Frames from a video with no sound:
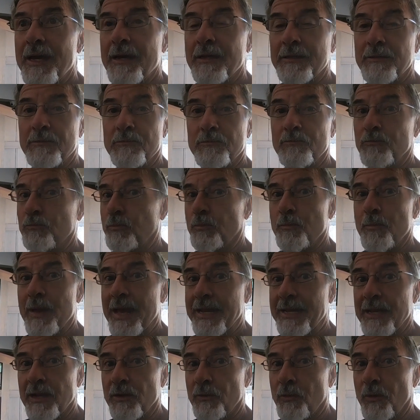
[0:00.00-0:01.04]

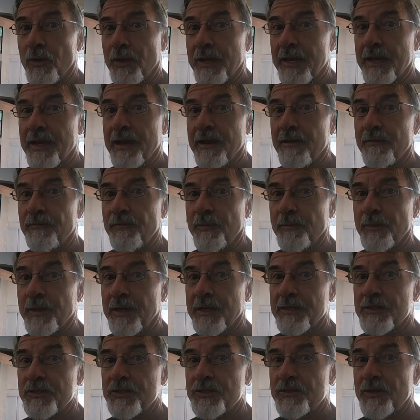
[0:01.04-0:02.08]
men that are working here from the
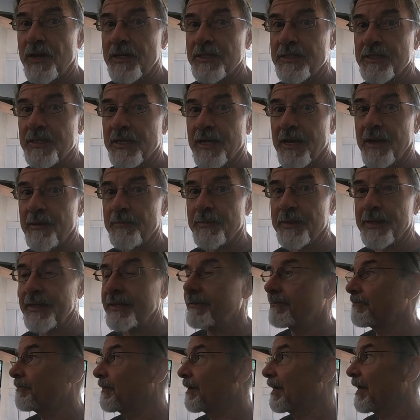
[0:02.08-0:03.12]
construction
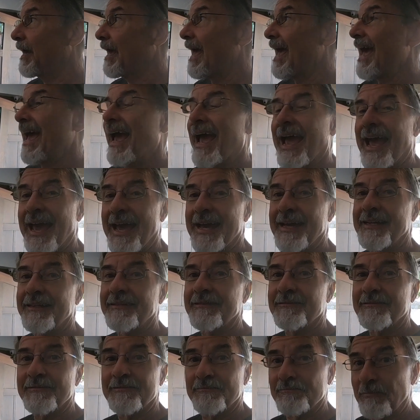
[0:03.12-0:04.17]
company,
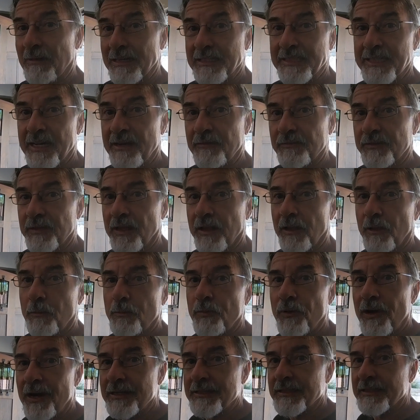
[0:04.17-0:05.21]
and myself, the little
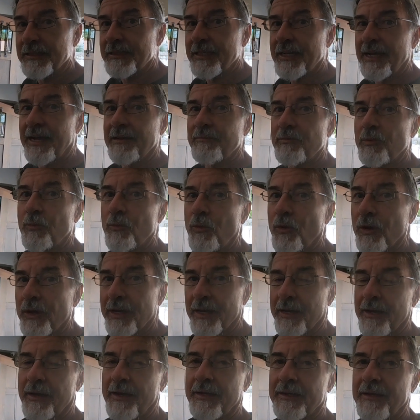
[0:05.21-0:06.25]
projects that I've been
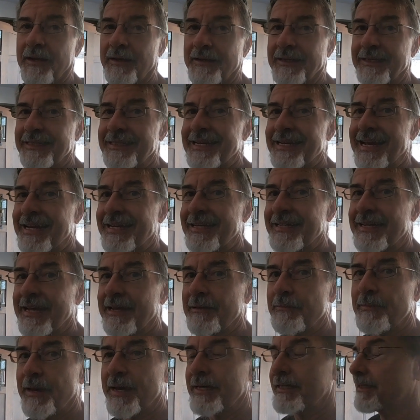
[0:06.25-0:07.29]
working on a day-to-day
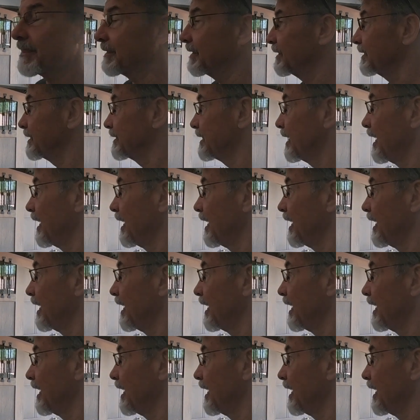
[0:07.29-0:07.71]
basis.